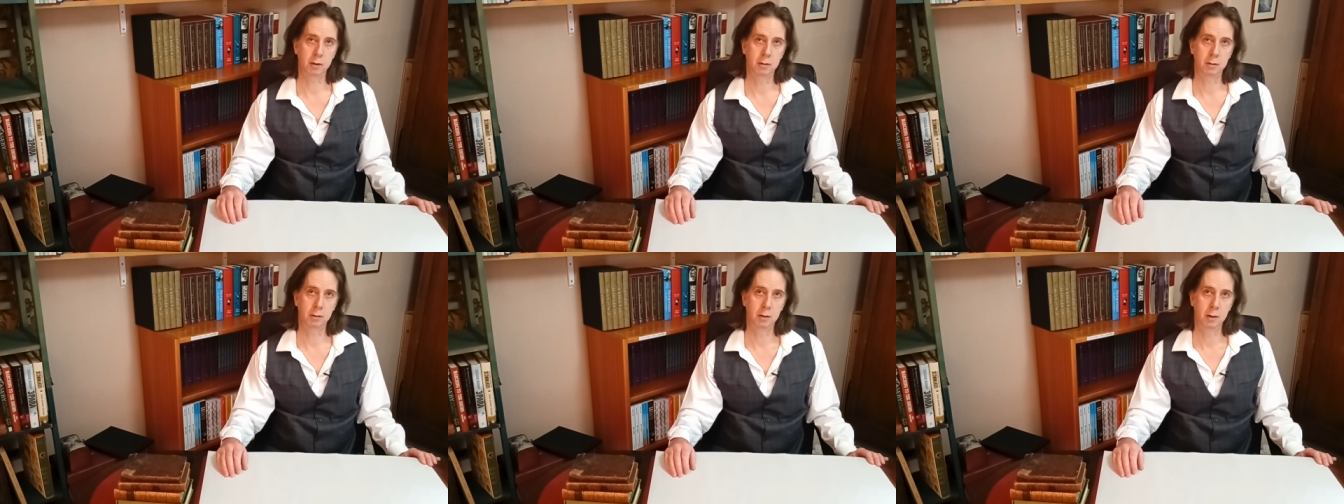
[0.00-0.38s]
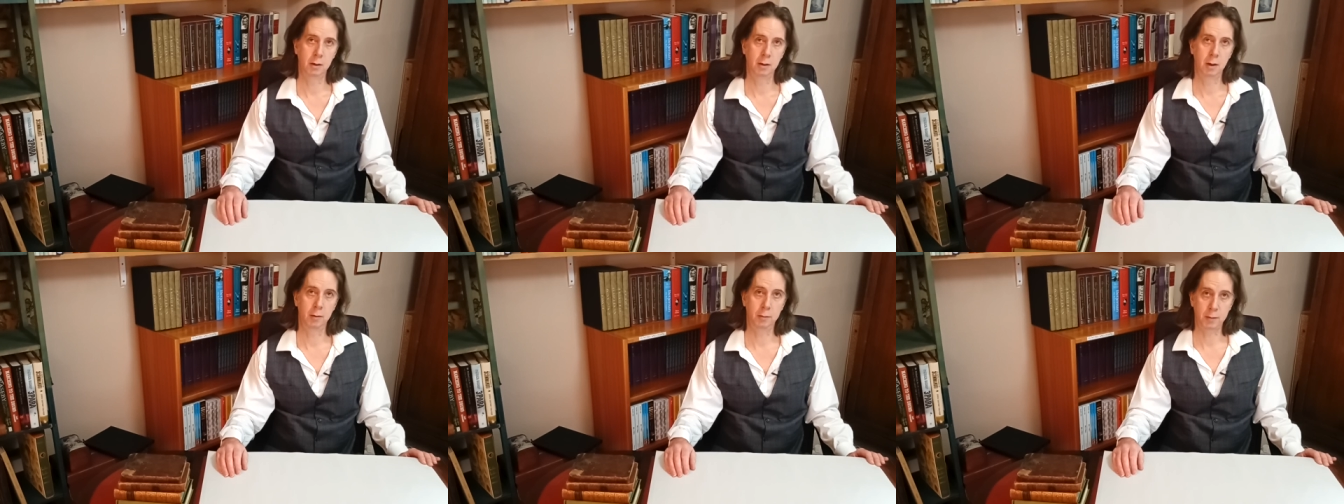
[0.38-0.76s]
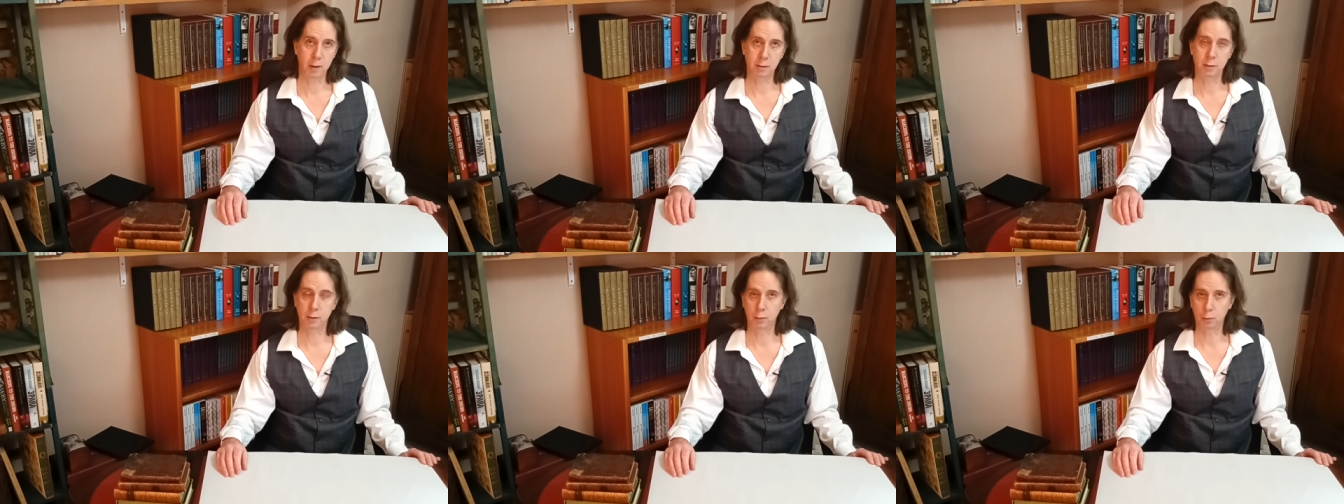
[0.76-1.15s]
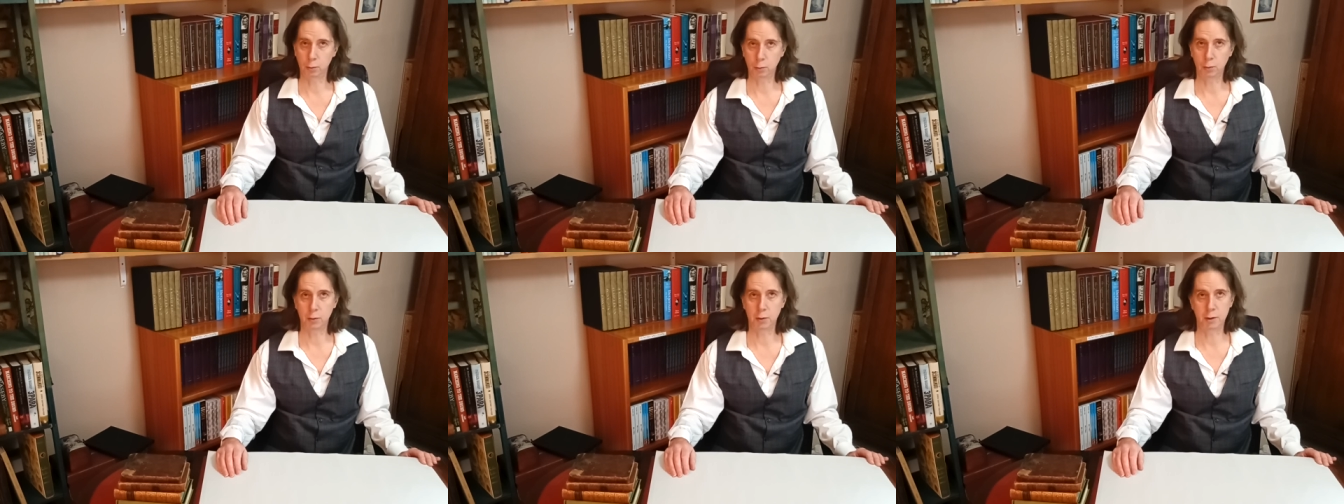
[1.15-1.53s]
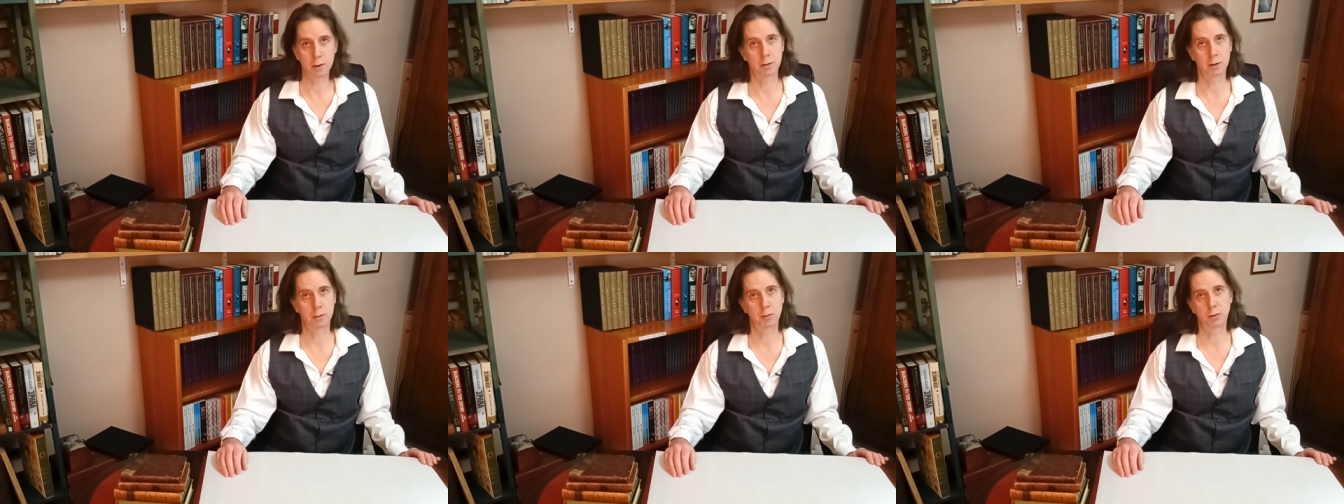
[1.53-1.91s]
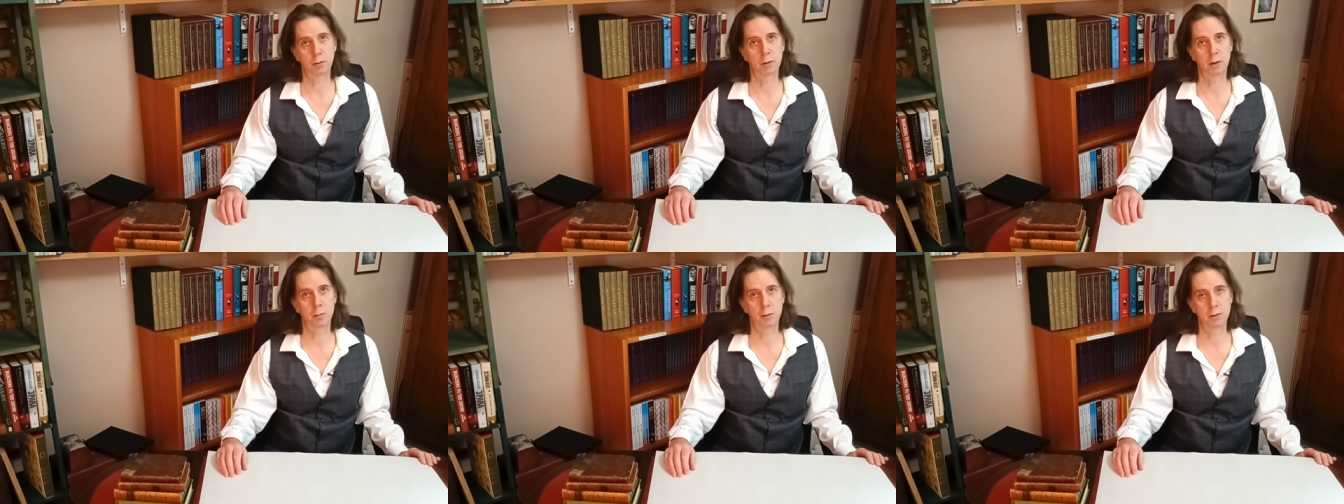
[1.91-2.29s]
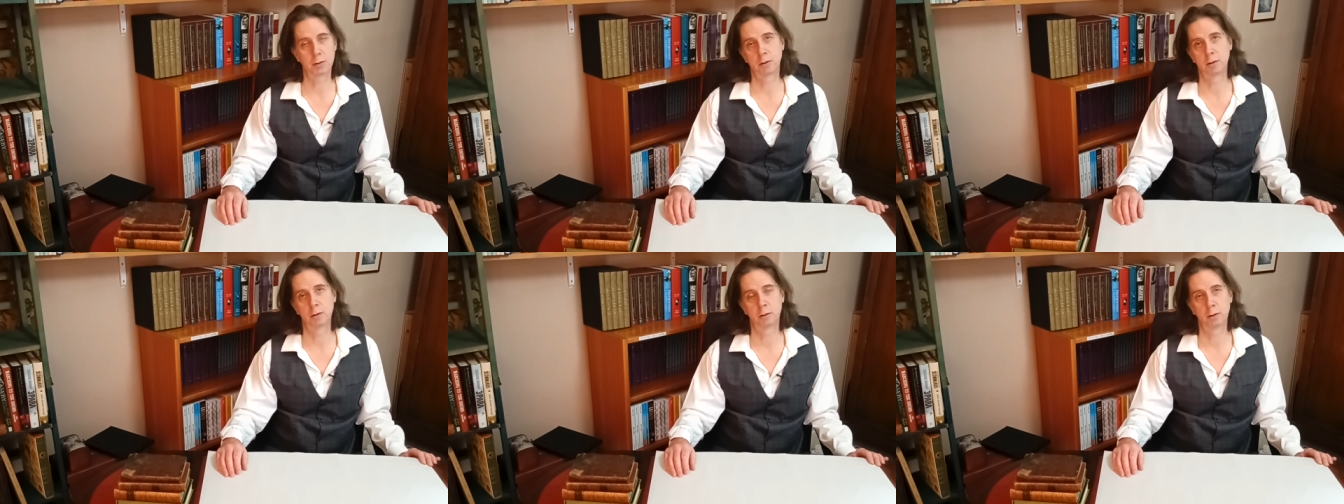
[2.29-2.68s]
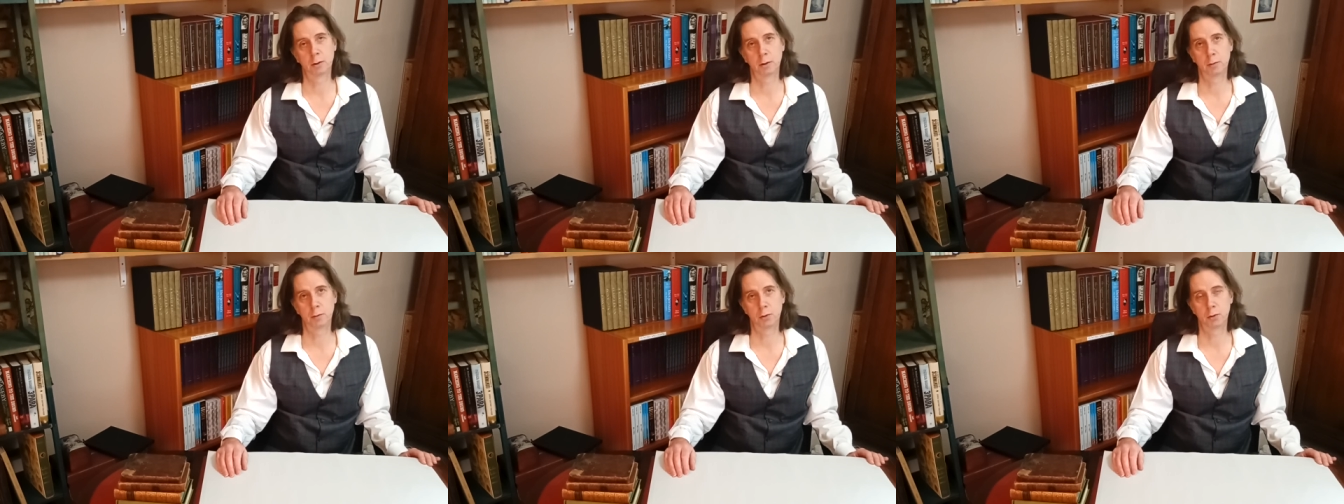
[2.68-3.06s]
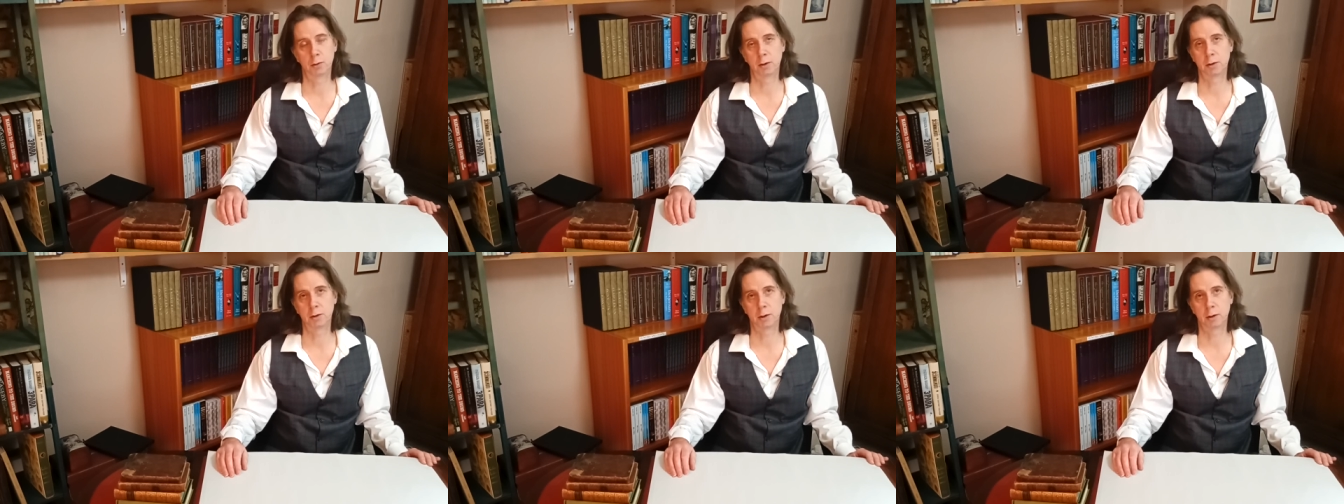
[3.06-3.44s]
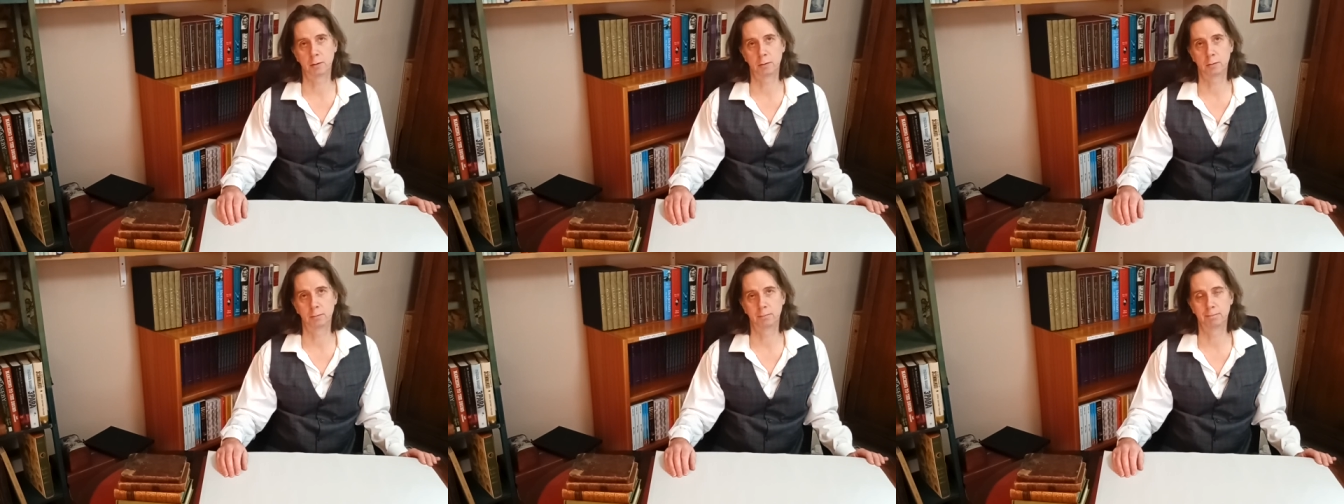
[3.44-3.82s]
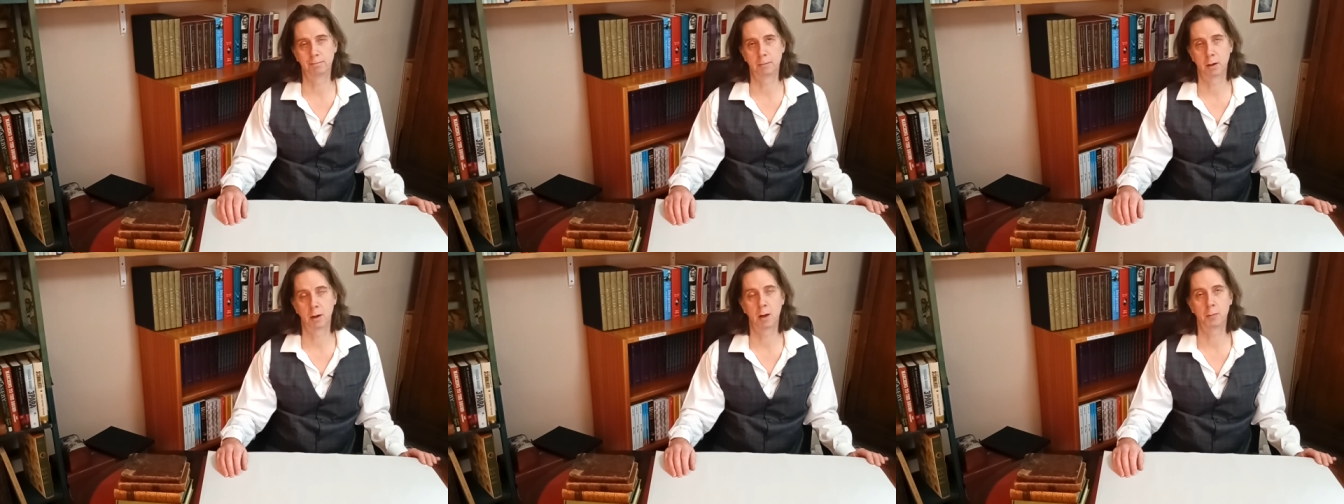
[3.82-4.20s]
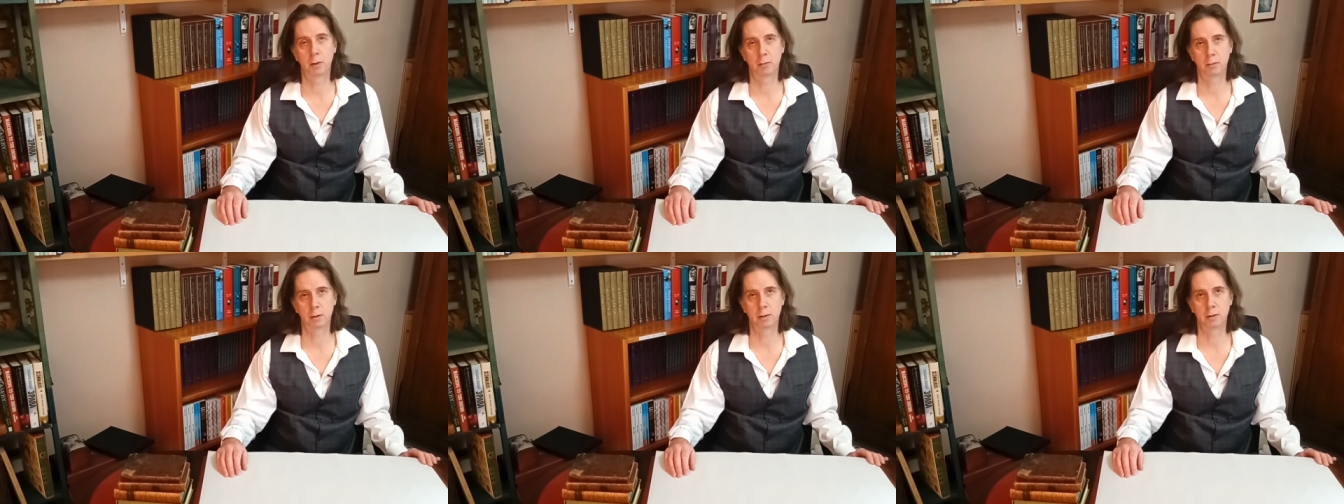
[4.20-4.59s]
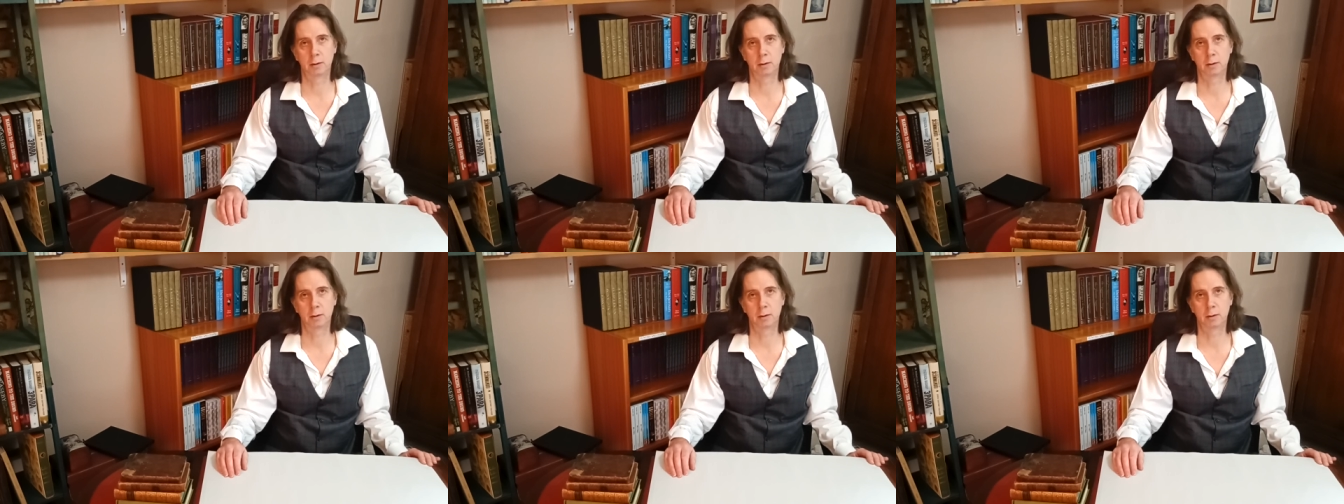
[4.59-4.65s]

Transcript: and thanks to all the new subscribers who've joined the channel happy reading.